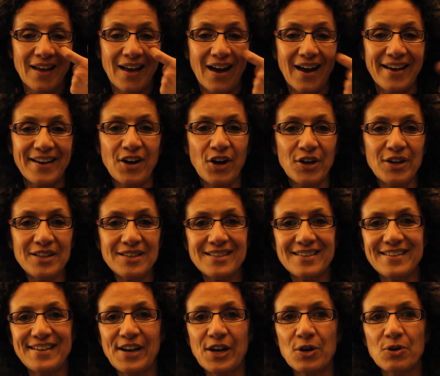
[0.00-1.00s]
I got into
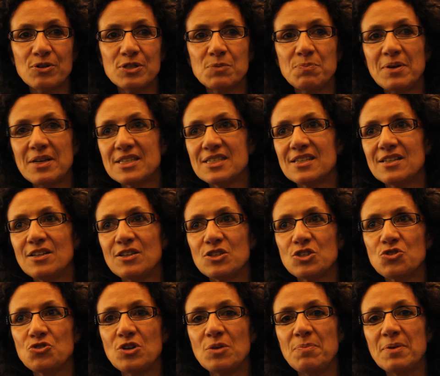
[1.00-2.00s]
the aerospace
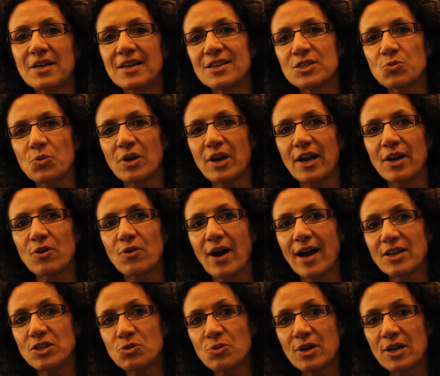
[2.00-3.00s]
industry because when I
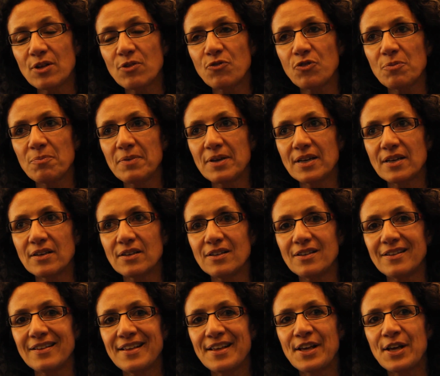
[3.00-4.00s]
graduated from
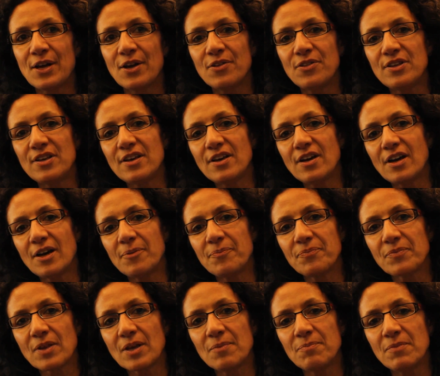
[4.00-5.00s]
McGill, the
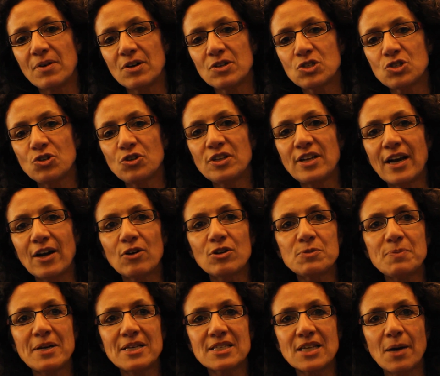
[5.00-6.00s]
um, certain
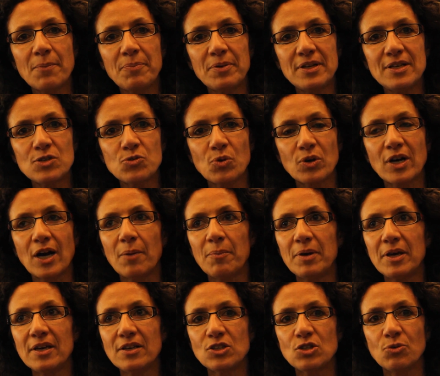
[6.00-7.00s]
aerospace companies were
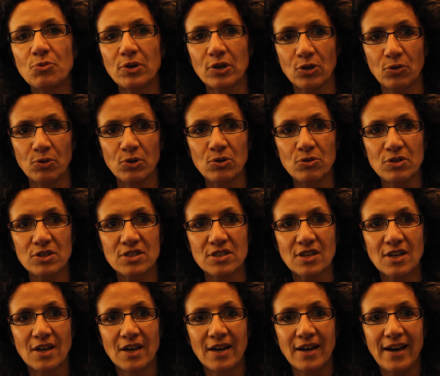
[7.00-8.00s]
coming to recruit,
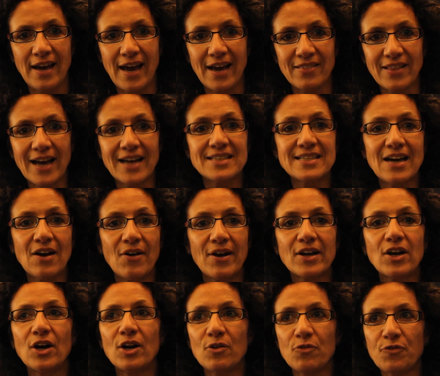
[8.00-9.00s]
and that's how I
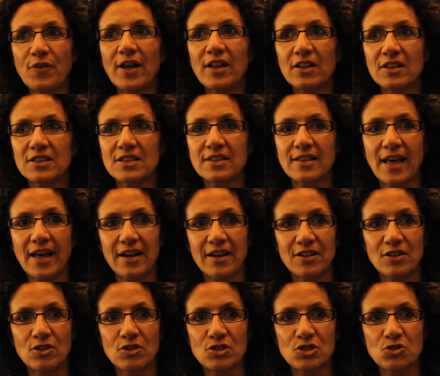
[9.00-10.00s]
kind of fell into that
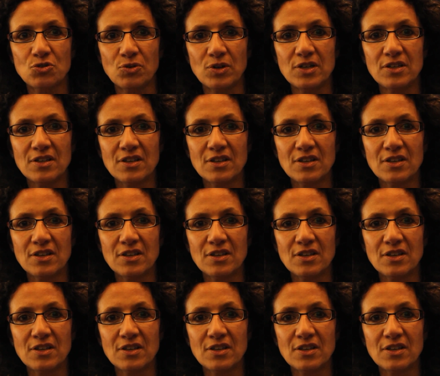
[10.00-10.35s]
industry.